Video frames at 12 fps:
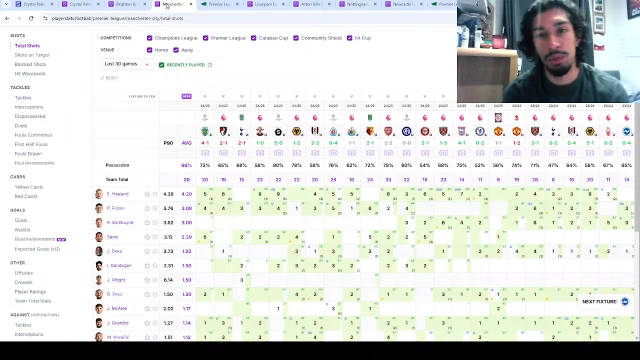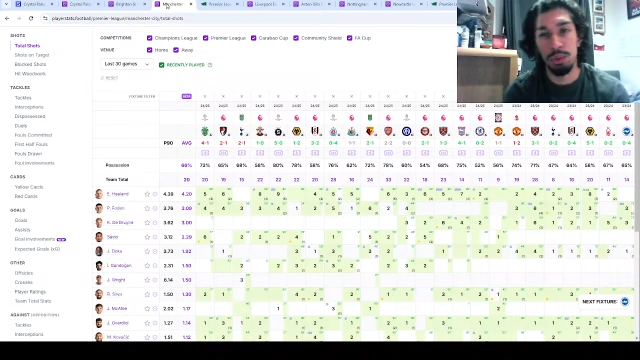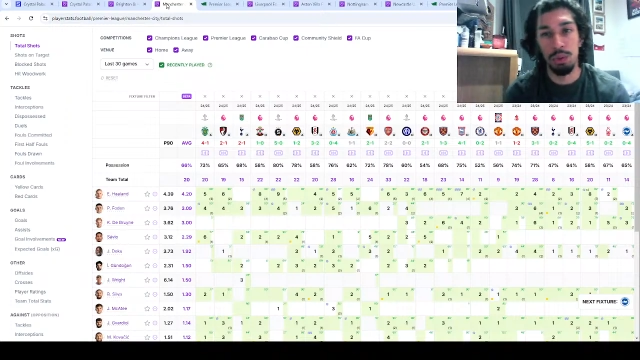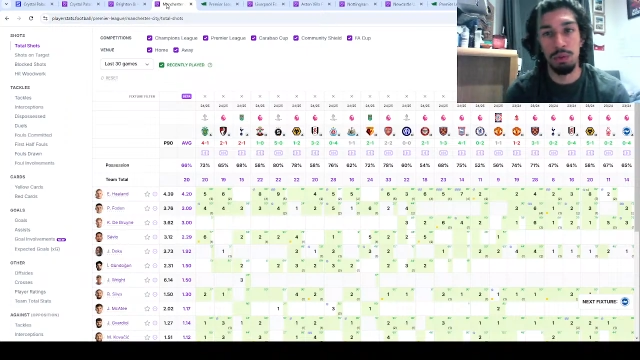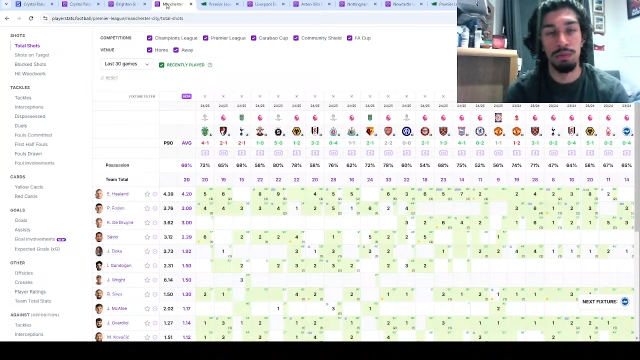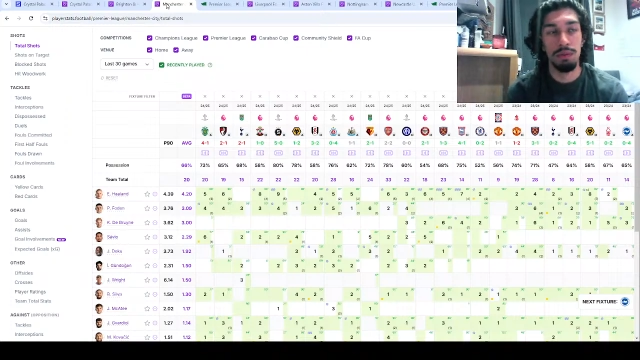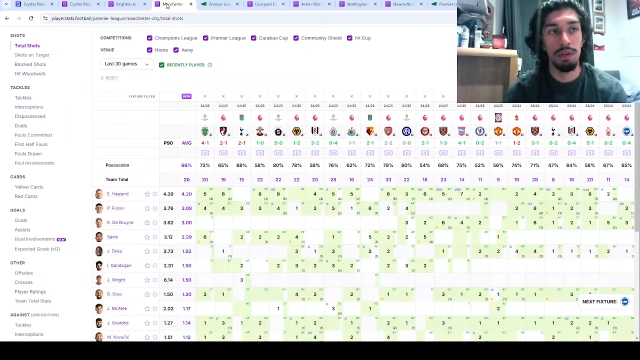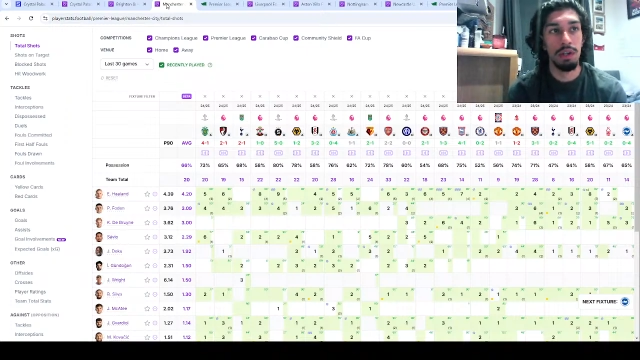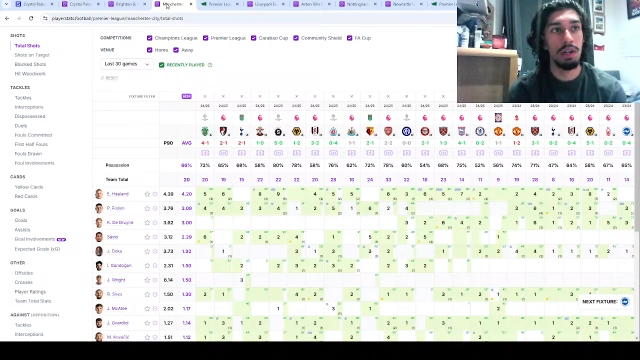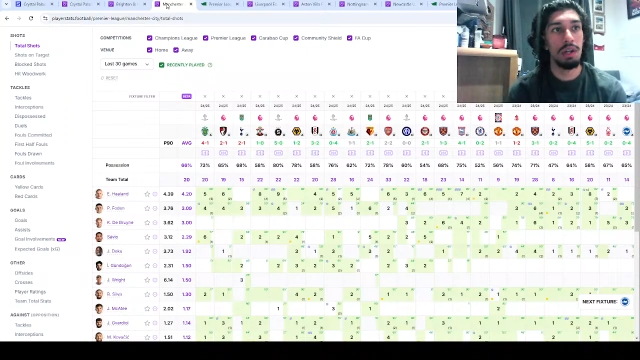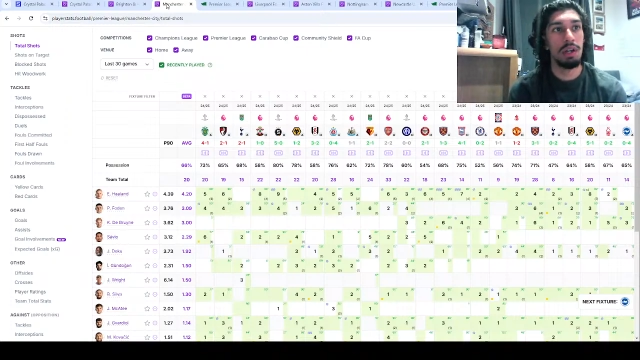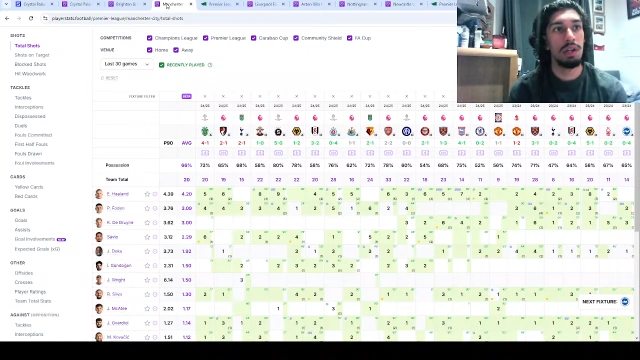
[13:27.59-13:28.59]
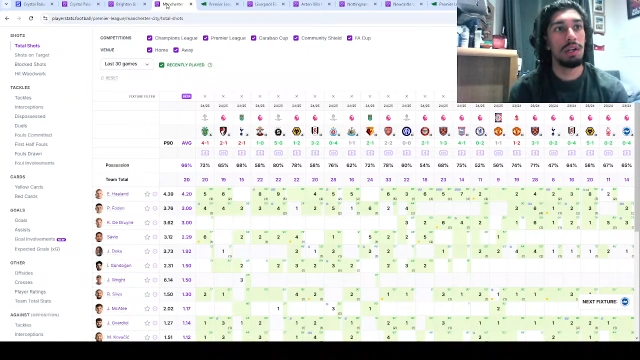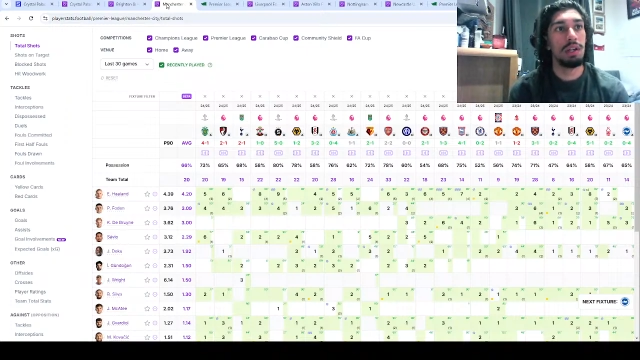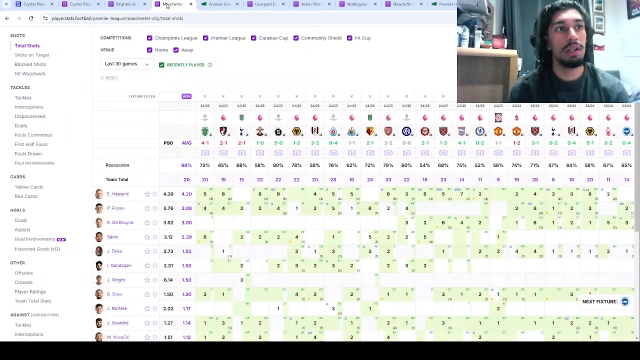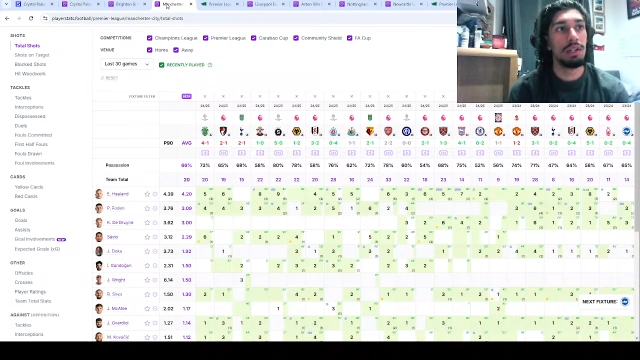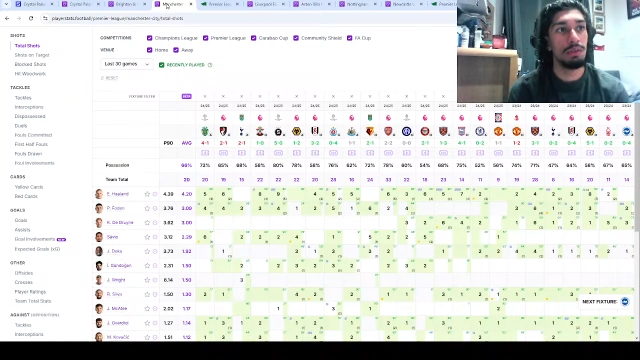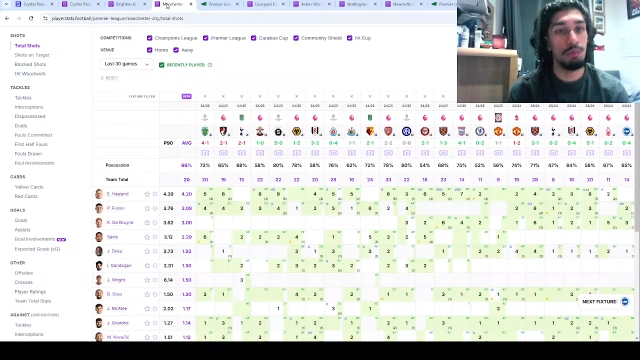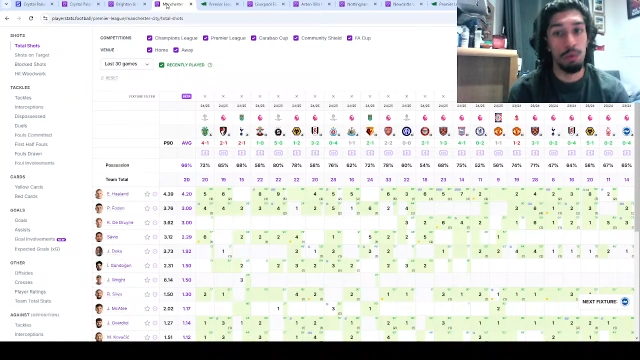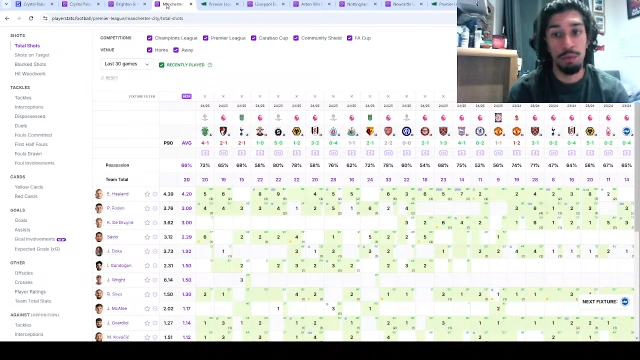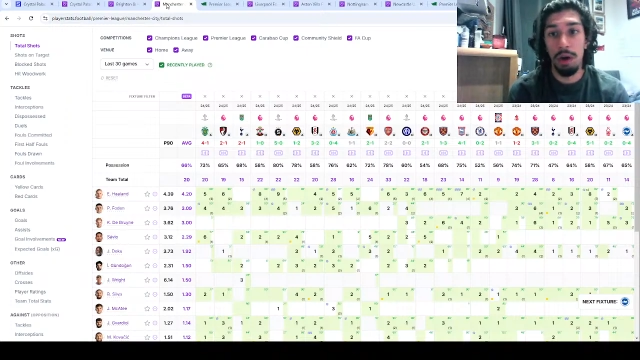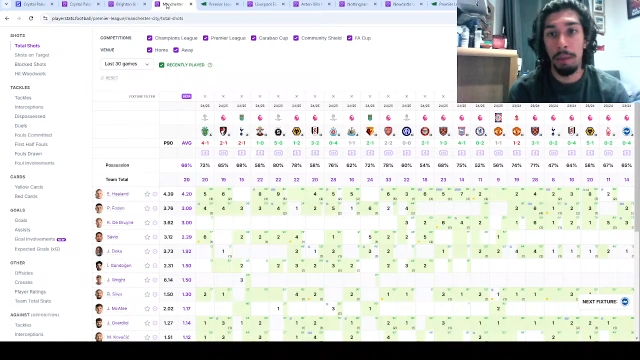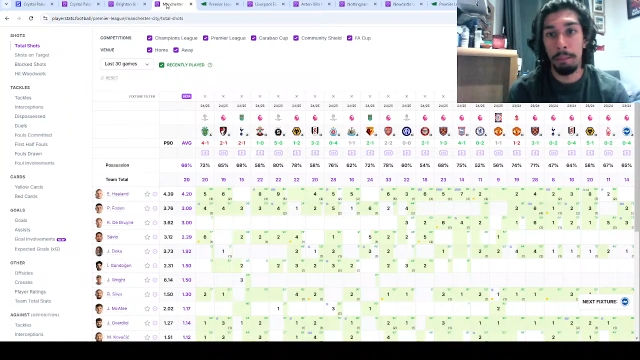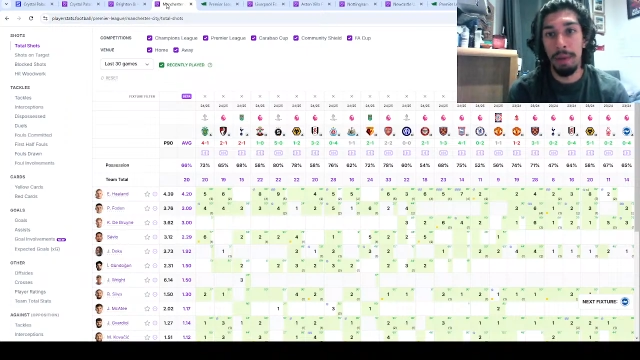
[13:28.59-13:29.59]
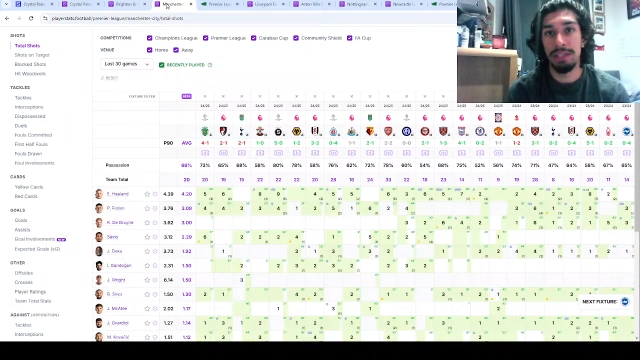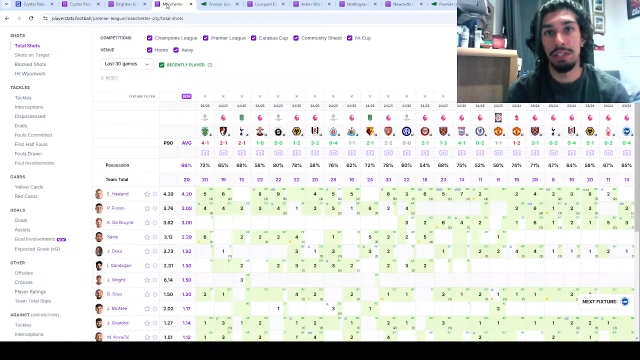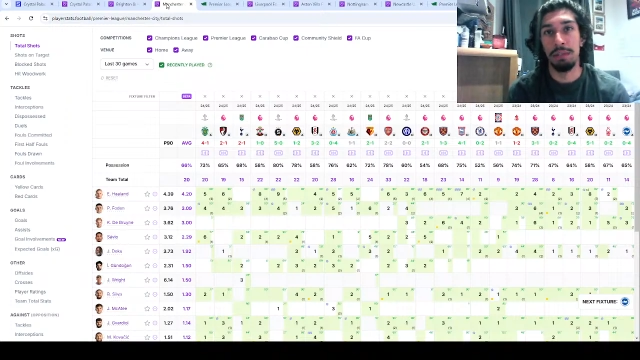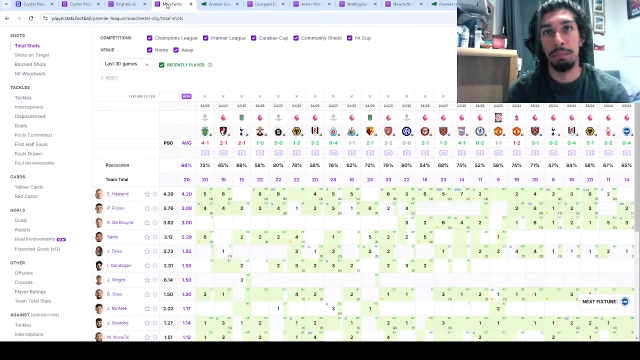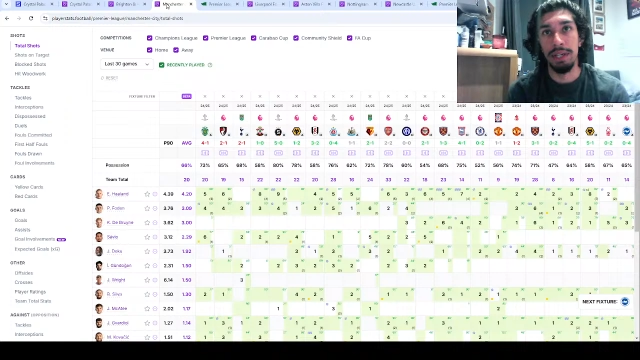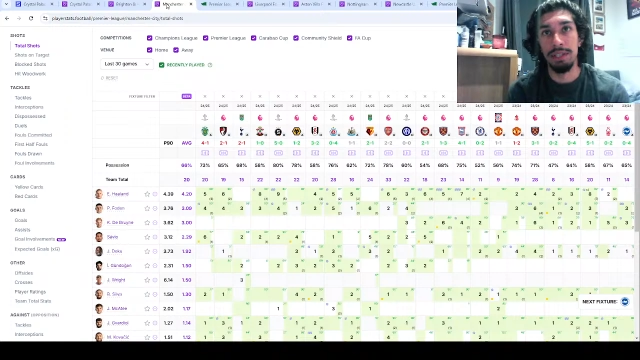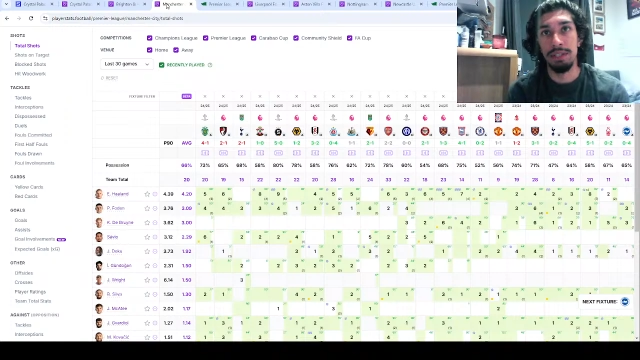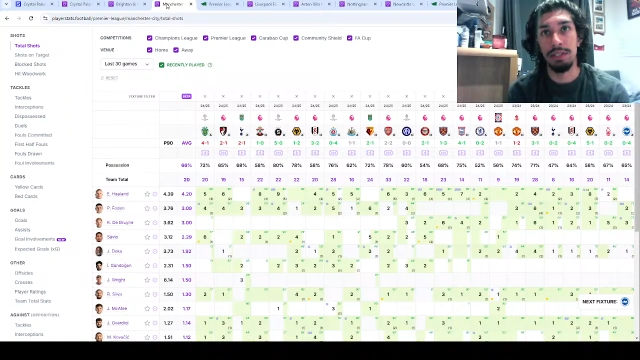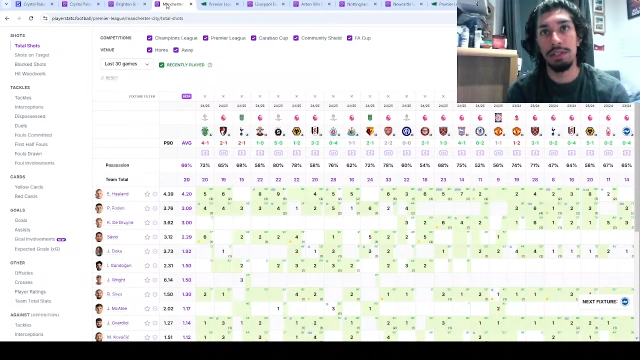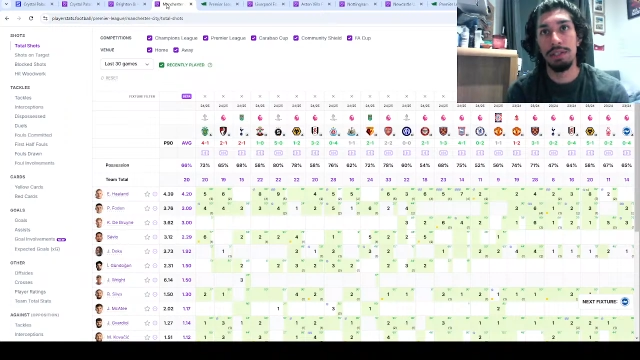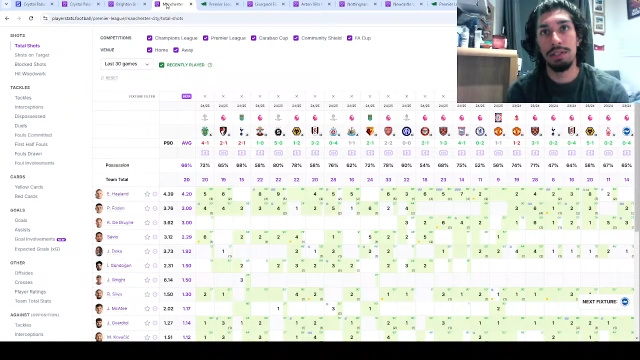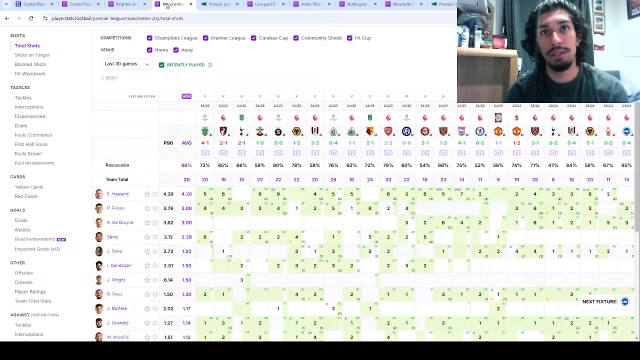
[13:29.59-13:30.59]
to sort of revert back to the basics.